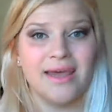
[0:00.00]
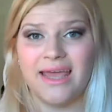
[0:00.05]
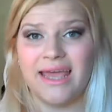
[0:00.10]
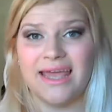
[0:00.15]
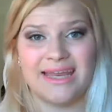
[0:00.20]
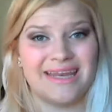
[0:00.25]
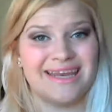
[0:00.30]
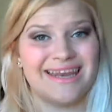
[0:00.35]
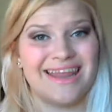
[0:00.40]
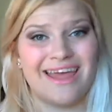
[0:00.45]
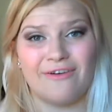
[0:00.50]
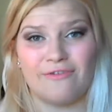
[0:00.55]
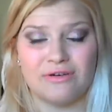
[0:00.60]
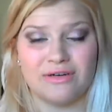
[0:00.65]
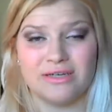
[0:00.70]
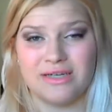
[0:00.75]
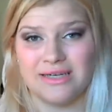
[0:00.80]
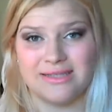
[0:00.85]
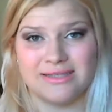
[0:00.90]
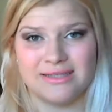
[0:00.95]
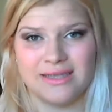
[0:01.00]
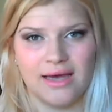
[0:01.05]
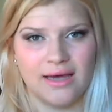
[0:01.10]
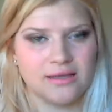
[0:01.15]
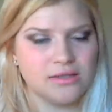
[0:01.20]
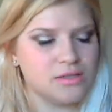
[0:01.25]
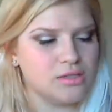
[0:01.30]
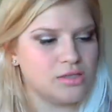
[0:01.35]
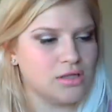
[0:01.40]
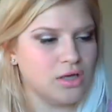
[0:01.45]
it never does
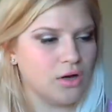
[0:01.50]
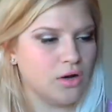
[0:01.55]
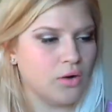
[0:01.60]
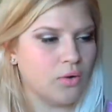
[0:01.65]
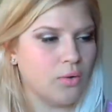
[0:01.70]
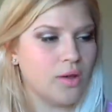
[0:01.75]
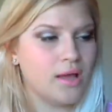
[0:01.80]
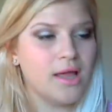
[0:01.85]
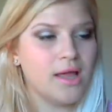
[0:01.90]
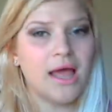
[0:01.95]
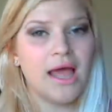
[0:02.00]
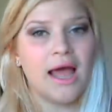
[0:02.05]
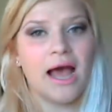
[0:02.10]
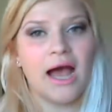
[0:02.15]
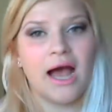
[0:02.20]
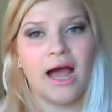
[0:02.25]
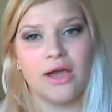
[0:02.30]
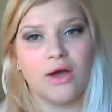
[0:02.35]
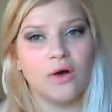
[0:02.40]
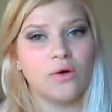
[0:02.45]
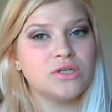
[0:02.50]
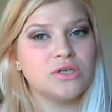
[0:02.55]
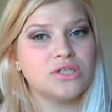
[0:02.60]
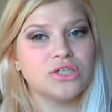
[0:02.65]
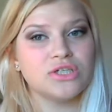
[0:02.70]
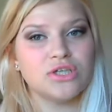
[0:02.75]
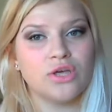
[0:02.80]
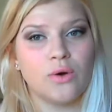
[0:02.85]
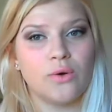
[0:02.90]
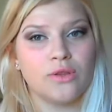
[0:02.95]
that. So I always
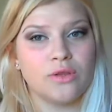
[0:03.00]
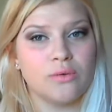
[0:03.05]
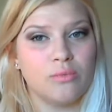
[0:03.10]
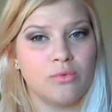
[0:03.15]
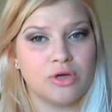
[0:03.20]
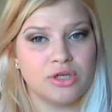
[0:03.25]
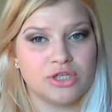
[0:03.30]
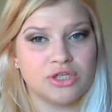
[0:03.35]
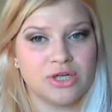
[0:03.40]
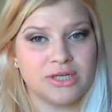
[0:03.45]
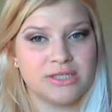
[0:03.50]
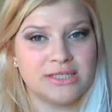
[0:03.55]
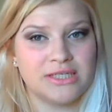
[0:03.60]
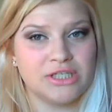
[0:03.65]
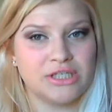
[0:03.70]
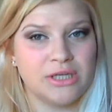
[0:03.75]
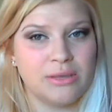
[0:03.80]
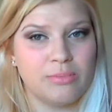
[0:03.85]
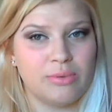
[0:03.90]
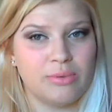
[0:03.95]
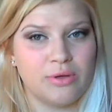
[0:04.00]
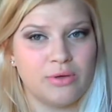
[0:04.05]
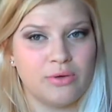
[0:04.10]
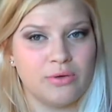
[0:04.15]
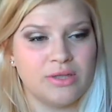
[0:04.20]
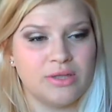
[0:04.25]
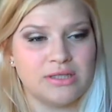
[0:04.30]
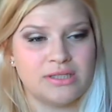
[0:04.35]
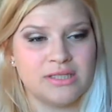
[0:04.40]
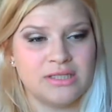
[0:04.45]
just go with a moisturizing
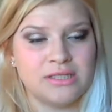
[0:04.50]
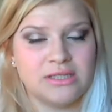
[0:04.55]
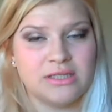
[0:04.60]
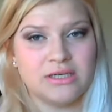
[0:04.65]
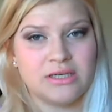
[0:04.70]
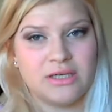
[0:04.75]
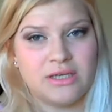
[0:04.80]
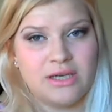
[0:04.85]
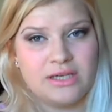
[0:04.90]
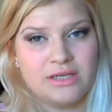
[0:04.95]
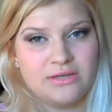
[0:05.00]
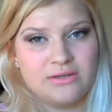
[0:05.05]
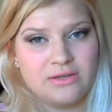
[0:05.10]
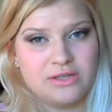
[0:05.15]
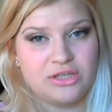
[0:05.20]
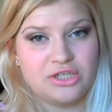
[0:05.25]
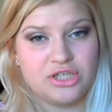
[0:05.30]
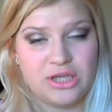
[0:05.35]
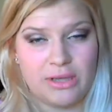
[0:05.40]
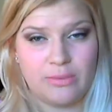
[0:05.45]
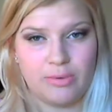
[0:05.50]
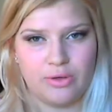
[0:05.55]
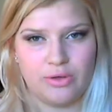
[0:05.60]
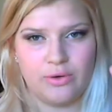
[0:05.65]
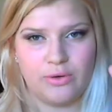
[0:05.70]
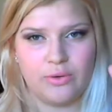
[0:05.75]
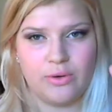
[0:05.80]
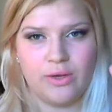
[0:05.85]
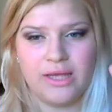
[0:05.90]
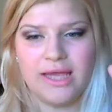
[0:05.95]
shampoo. This is the
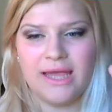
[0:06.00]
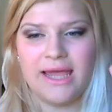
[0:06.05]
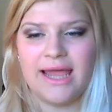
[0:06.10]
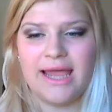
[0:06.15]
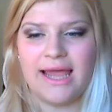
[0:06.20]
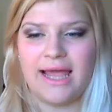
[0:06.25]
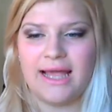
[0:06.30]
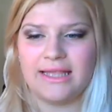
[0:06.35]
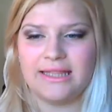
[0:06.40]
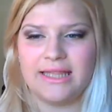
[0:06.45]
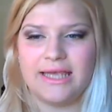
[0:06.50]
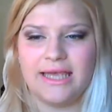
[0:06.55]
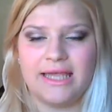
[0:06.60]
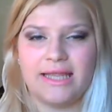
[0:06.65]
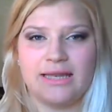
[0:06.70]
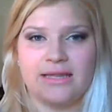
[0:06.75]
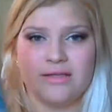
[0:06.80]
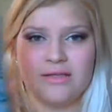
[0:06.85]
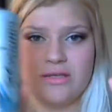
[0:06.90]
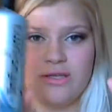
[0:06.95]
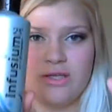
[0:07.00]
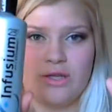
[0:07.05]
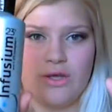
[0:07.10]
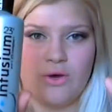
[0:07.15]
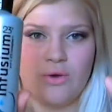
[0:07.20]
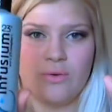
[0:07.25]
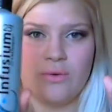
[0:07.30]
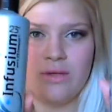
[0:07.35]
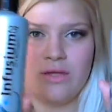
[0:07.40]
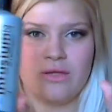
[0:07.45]
shampoo, and then, you
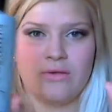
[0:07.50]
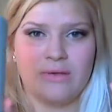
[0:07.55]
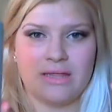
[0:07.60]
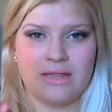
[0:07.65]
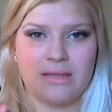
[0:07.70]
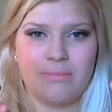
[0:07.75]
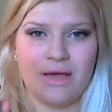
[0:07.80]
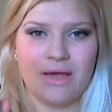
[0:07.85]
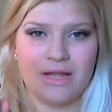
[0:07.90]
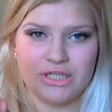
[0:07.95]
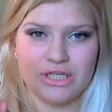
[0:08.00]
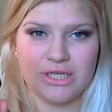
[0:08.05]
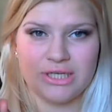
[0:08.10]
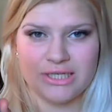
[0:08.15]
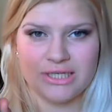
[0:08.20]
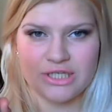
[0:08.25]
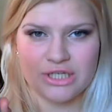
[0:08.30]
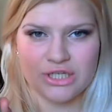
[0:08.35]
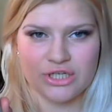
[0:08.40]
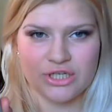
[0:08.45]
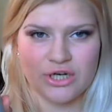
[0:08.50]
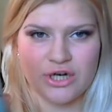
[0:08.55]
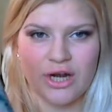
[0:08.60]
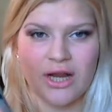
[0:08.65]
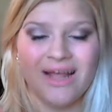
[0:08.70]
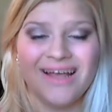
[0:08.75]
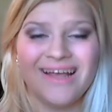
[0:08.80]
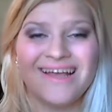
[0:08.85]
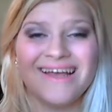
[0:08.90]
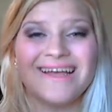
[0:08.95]
know, you get the matching
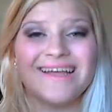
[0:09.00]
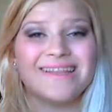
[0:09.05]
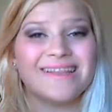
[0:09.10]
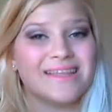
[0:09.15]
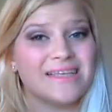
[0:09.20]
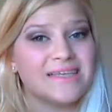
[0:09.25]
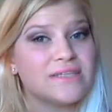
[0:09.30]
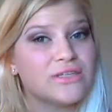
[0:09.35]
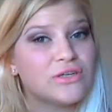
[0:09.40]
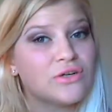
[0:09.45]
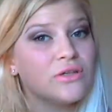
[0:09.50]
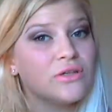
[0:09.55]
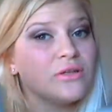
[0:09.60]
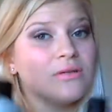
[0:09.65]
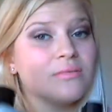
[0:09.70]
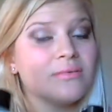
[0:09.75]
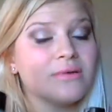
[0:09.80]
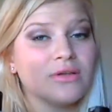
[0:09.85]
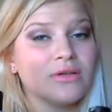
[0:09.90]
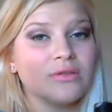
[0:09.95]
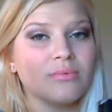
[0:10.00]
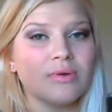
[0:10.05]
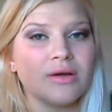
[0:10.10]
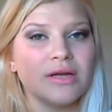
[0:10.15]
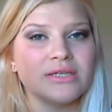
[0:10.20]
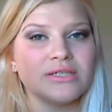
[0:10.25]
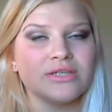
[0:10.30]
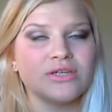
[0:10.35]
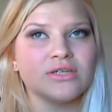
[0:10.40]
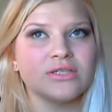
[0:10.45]
conditioner. These are a little bit on the
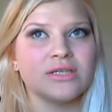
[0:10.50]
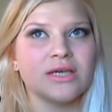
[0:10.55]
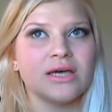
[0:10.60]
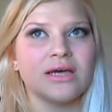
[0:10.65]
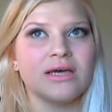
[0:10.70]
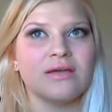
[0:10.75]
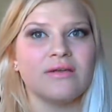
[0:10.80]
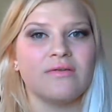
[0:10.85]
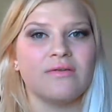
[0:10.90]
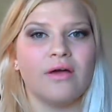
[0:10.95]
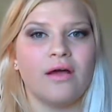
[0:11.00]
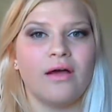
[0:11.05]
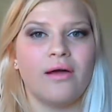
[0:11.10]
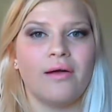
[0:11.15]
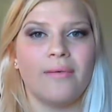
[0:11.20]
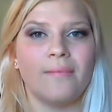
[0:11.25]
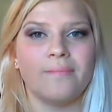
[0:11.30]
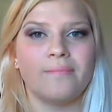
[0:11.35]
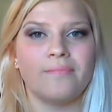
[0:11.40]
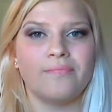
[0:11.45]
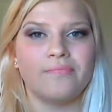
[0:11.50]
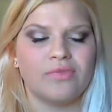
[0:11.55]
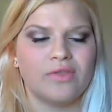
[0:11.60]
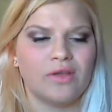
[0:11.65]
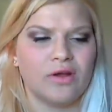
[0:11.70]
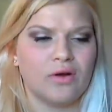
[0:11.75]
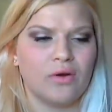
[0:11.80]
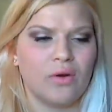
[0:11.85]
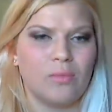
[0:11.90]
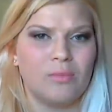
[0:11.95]
pricier side.
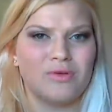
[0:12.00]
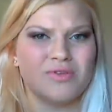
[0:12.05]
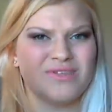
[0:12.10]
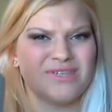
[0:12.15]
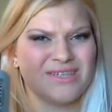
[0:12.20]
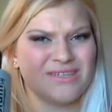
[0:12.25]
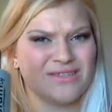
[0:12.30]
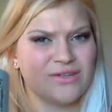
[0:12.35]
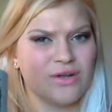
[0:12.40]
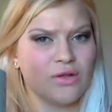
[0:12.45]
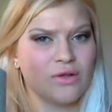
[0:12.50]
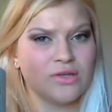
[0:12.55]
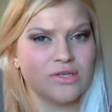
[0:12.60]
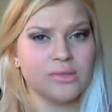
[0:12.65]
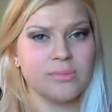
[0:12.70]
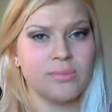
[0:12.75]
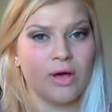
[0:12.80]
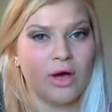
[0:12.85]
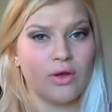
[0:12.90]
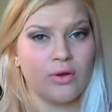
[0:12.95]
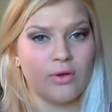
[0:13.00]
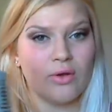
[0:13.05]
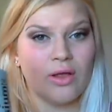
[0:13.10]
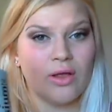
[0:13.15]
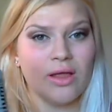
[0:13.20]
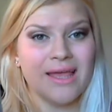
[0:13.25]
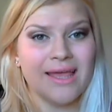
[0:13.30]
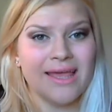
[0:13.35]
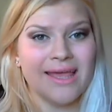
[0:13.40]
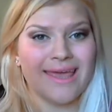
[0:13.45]
They're almost $6 a
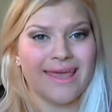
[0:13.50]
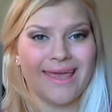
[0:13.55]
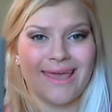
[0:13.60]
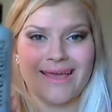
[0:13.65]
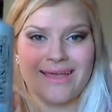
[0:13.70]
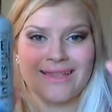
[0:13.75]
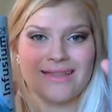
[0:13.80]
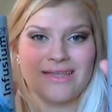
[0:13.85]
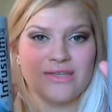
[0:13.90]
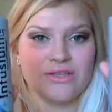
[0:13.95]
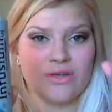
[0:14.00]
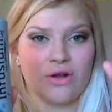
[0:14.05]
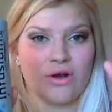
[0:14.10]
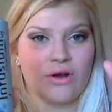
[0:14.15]
bottle, and these